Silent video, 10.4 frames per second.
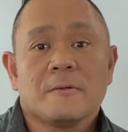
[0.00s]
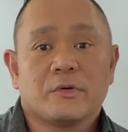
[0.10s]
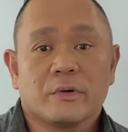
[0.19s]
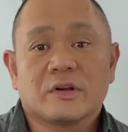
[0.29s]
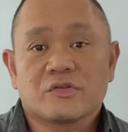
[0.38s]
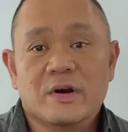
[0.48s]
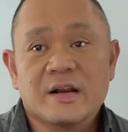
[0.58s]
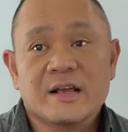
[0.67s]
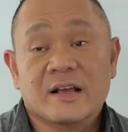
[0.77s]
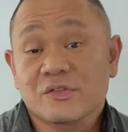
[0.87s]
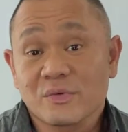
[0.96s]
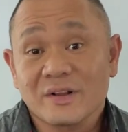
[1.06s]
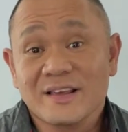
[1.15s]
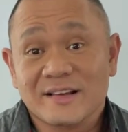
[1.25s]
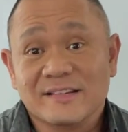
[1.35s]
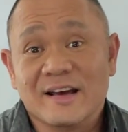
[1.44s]
during training is
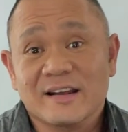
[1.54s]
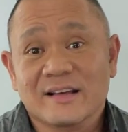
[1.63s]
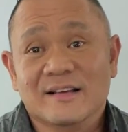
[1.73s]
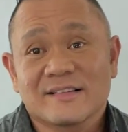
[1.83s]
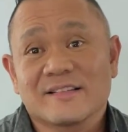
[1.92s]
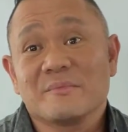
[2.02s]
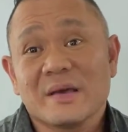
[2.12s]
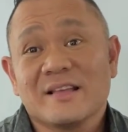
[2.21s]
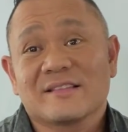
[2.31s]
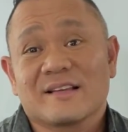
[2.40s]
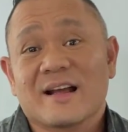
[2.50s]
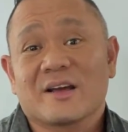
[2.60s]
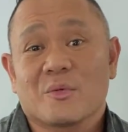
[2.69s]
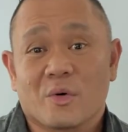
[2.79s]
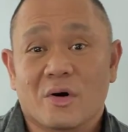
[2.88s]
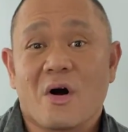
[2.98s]
really exciting because it means that I
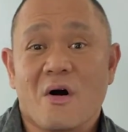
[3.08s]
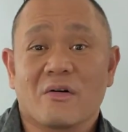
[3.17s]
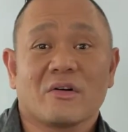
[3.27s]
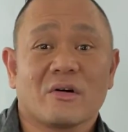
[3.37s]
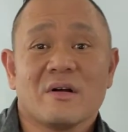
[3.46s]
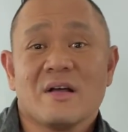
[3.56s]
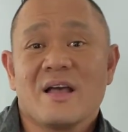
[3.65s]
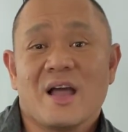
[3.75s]
can work harder